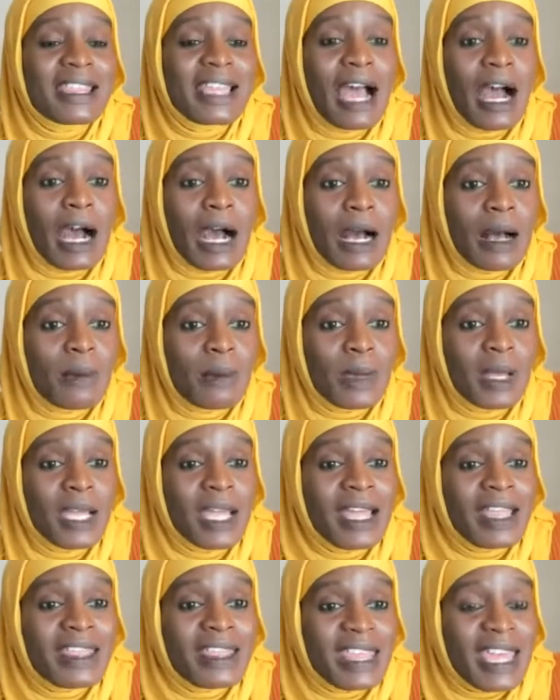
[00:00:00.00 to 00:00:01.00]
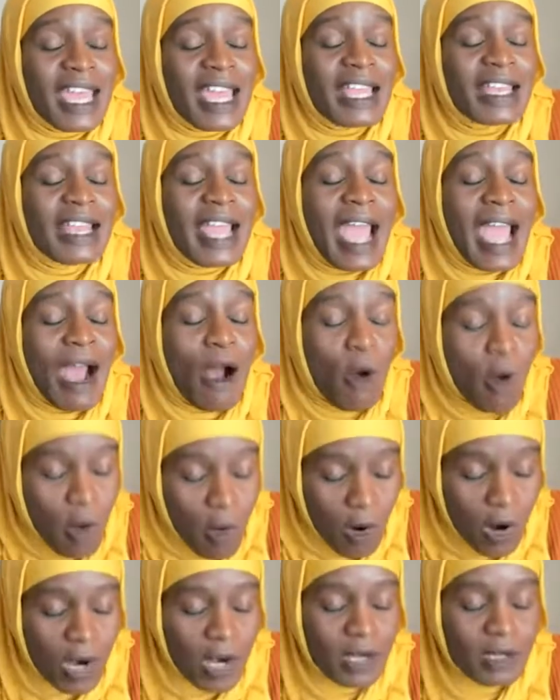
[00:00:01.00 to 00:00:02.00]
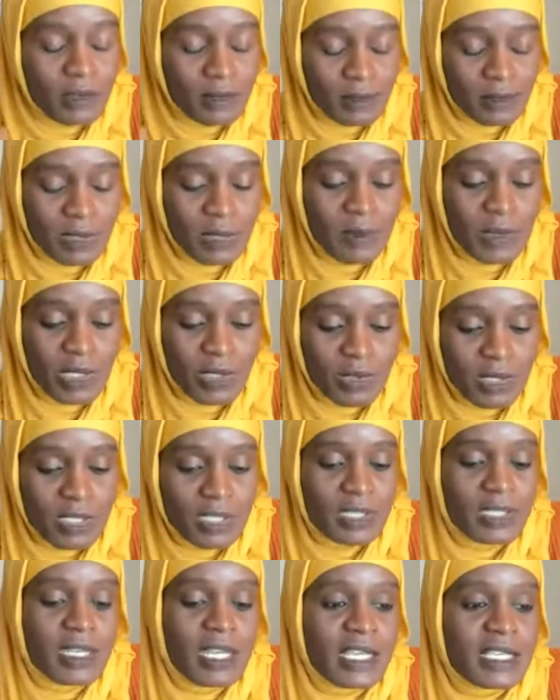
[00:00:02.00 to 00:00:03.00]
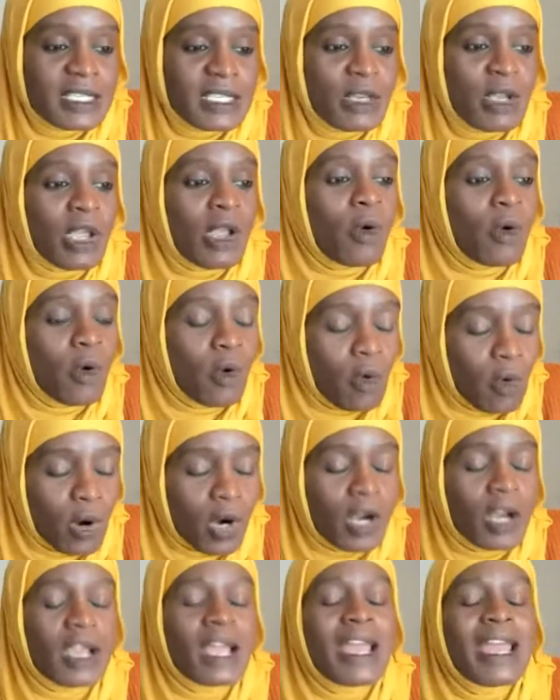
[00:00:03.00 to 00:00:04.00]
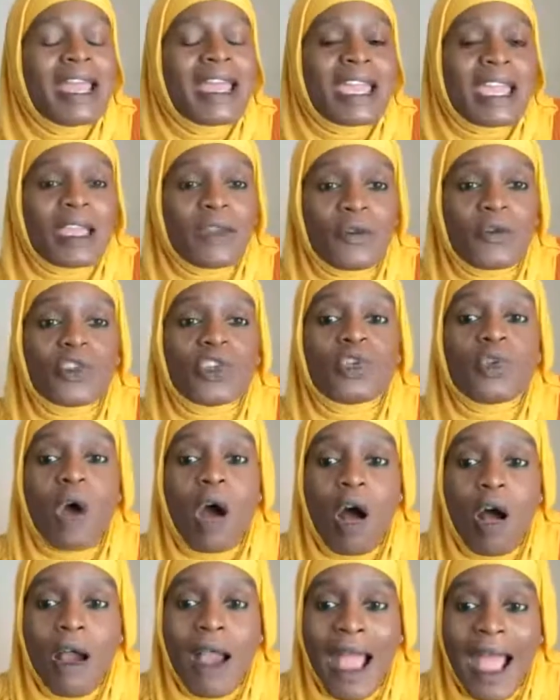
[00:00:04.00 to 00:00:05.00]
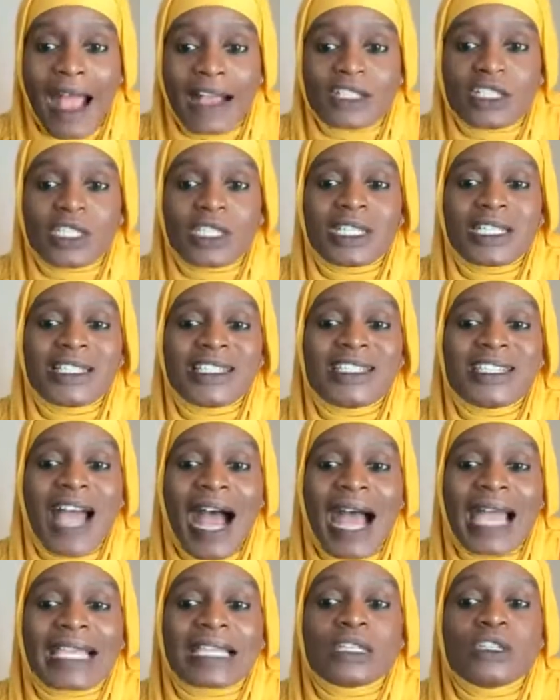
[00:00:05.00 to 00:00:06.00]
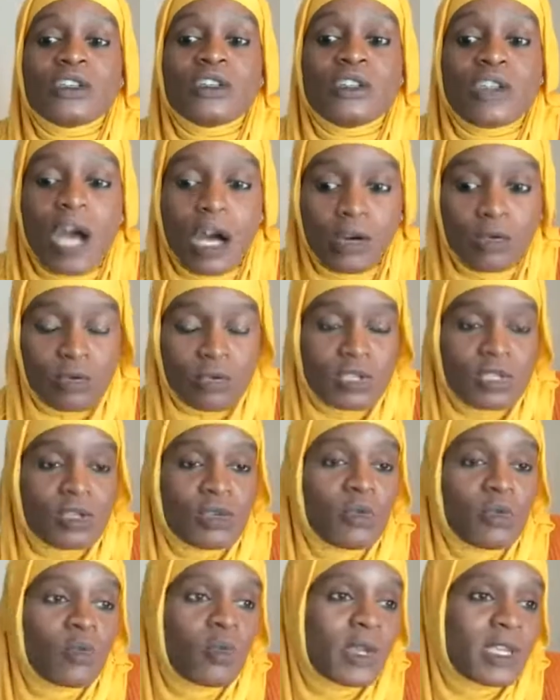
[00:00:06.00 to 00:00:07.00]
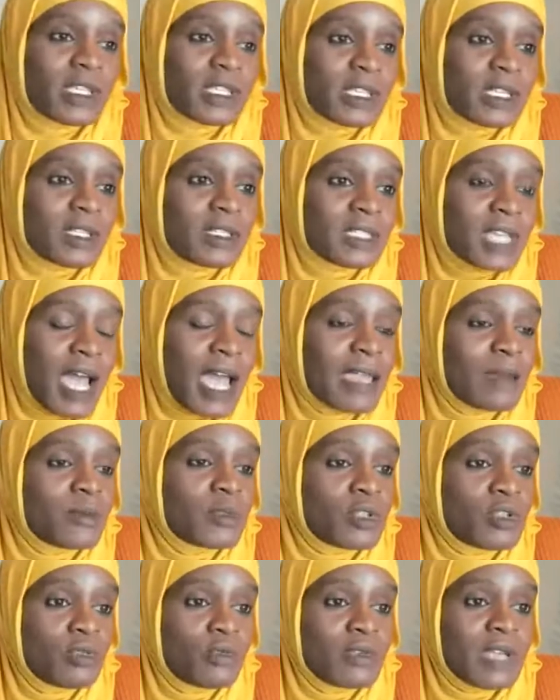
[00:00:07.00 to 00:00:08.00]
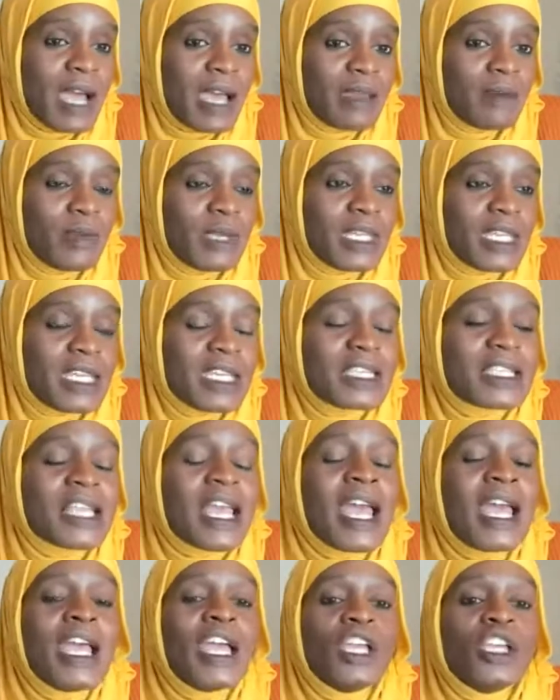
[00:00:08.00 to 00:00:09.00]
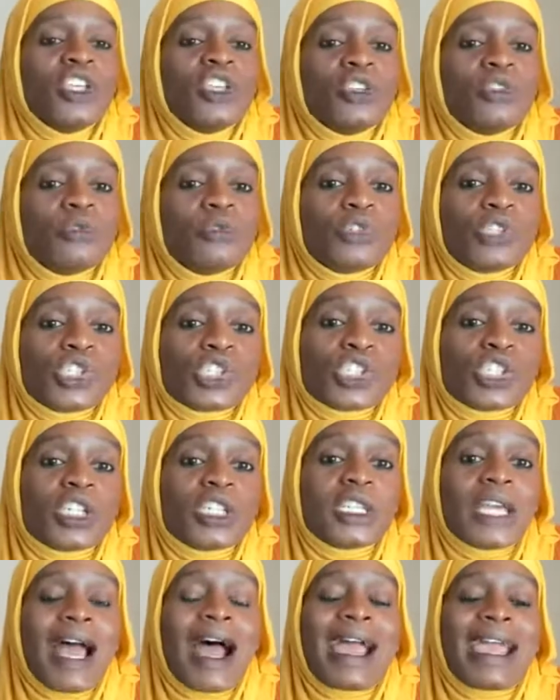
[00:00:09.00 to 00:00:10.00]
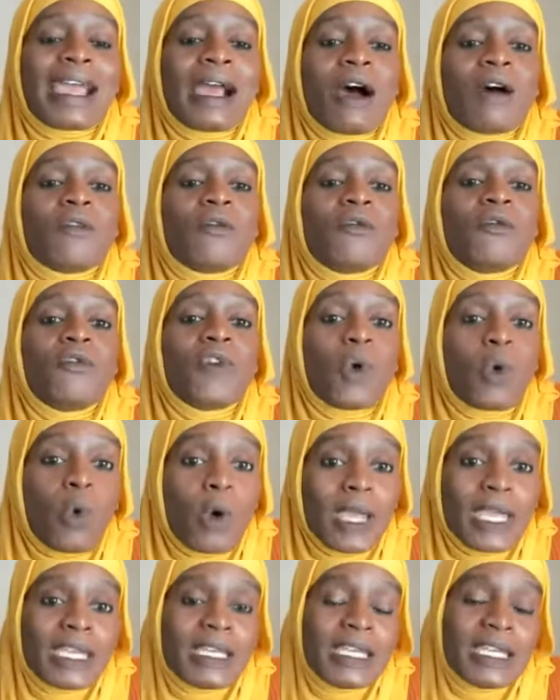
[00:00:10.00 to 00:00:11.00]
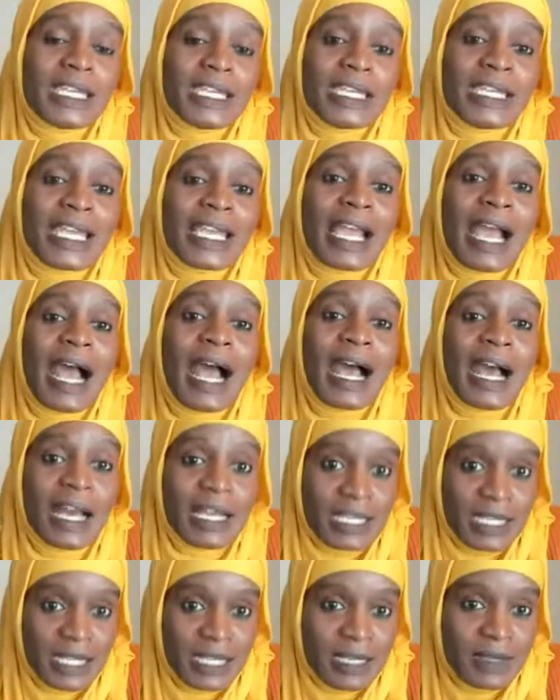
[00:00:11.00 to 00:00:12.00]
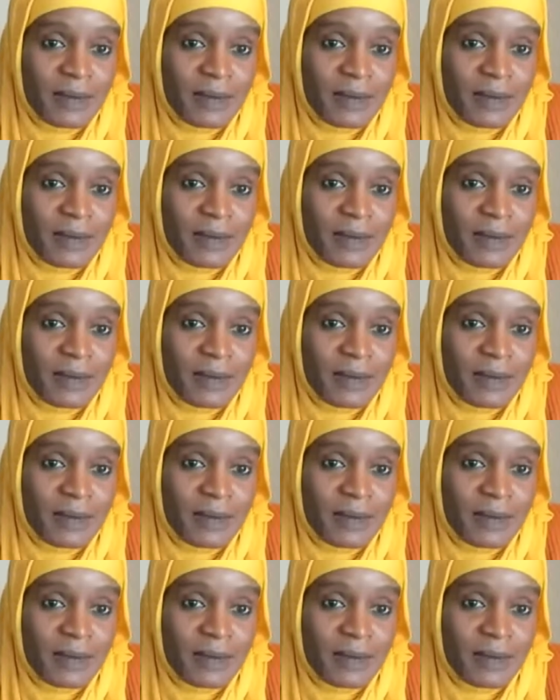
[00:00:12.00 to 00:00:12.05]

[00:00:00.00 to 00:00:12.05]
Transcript: or let me go to the next thing, or if you are actually diagnosed with type 2 diabetes, you should avoid eating honey